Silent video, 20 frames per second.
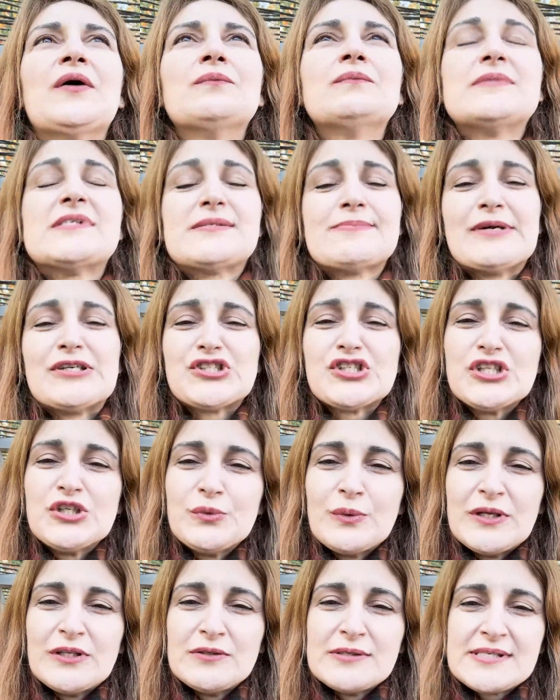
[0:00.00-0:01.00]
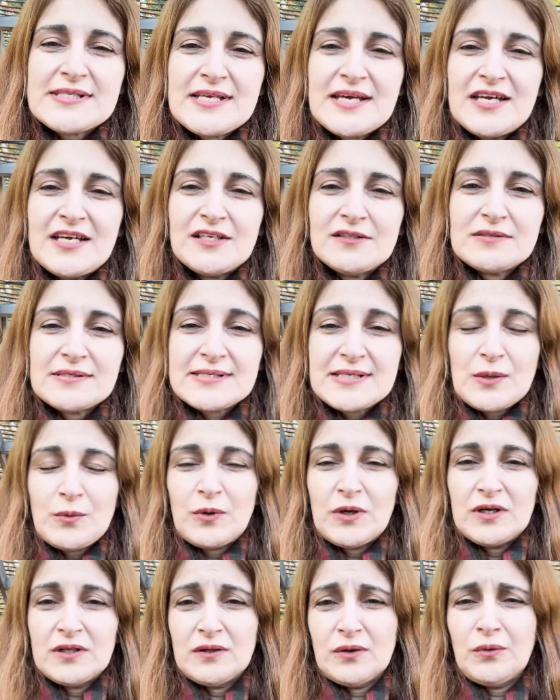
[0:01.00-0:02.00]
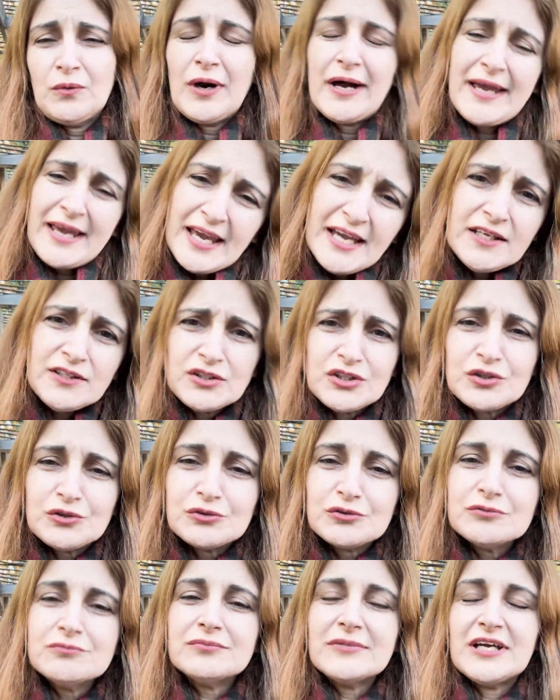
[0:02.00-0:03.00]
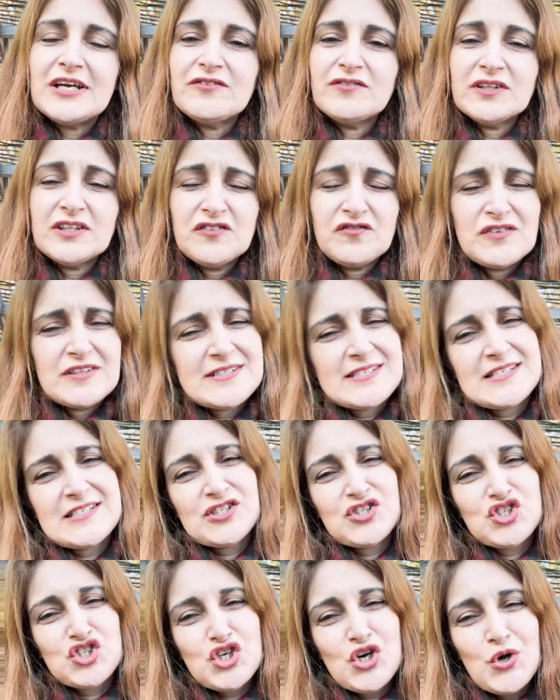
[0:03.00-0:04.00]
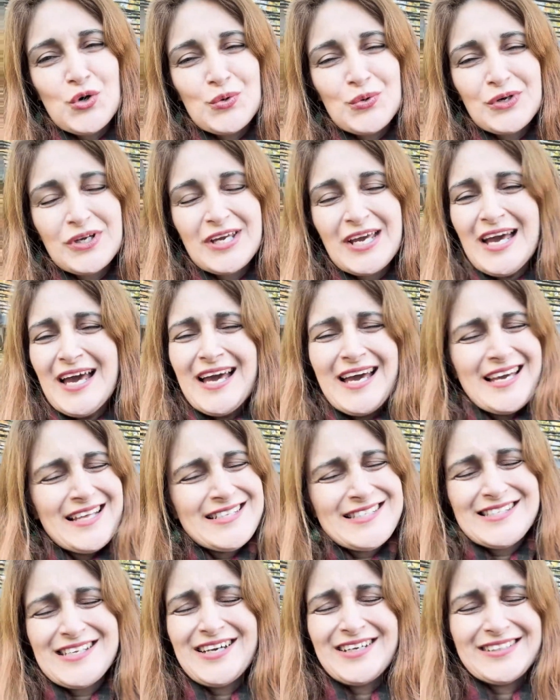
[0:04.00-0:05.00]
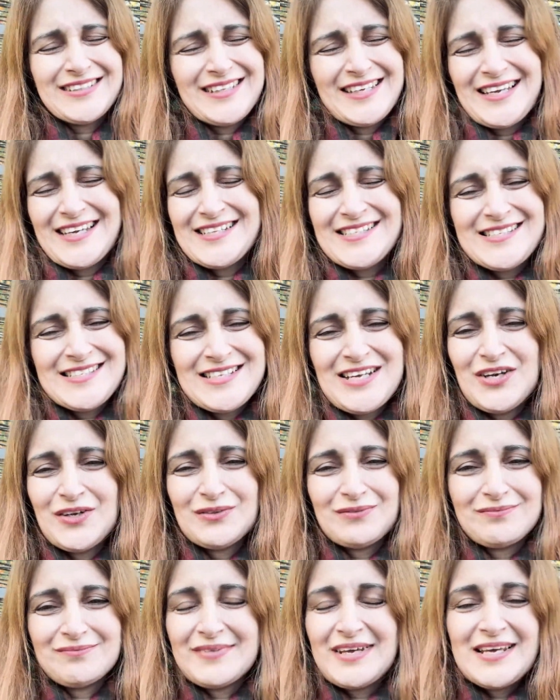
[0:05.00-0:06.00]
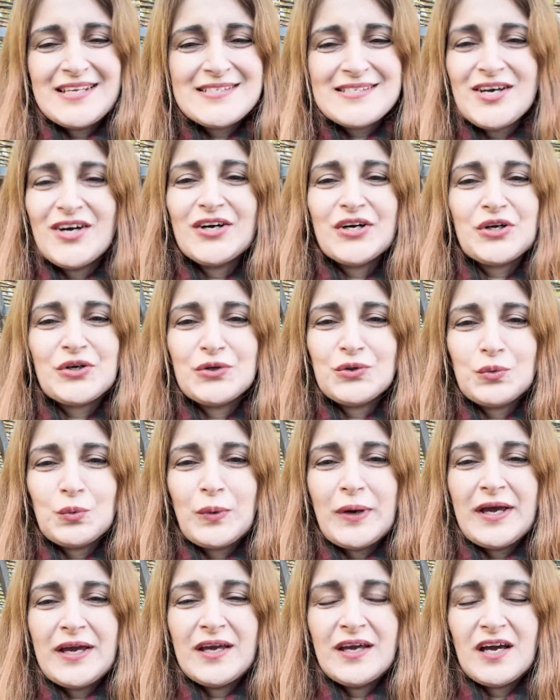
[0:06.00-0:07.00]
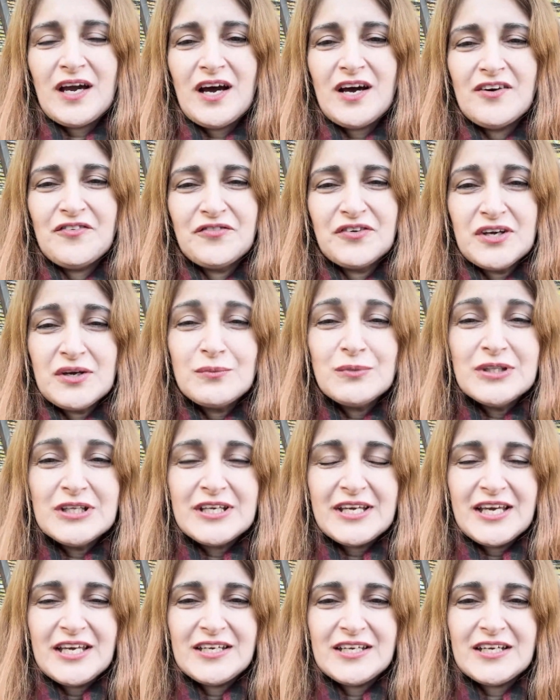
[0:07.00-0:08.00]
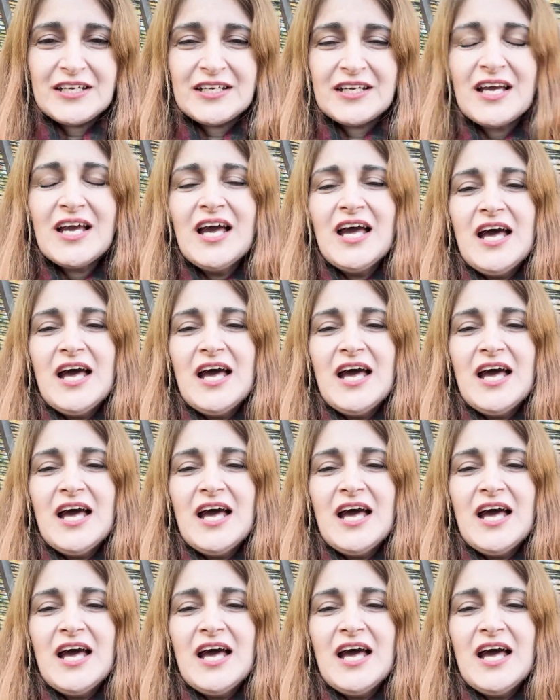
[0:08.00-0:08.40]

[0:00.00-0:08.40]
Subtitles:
especially when you say to someone, oh, I hate you, even if it's a joke, it's not a good way of communicating.